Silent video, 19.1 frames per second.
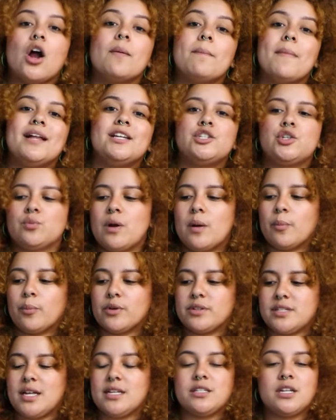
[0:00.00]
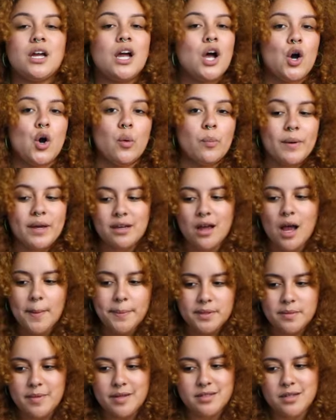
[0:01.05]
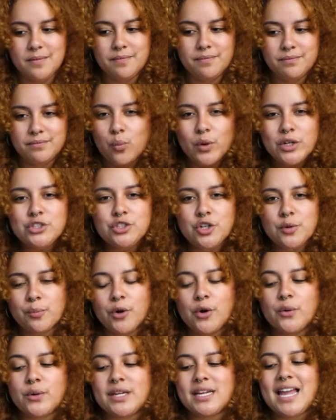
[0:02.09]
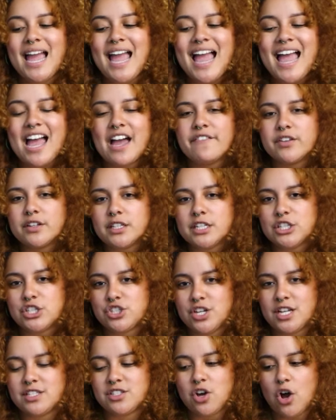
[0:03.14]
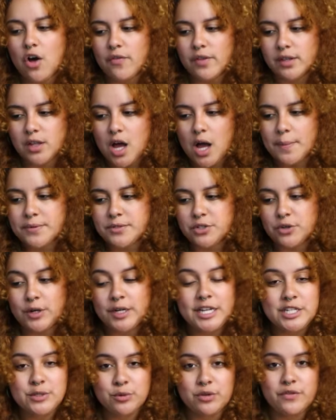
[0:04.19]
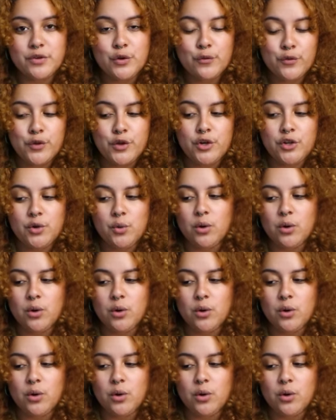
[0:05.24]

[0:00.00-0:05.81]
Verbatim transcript: are meant to represent hope and optimism. Richard Brody heavily shits on The Lobster in his review for The New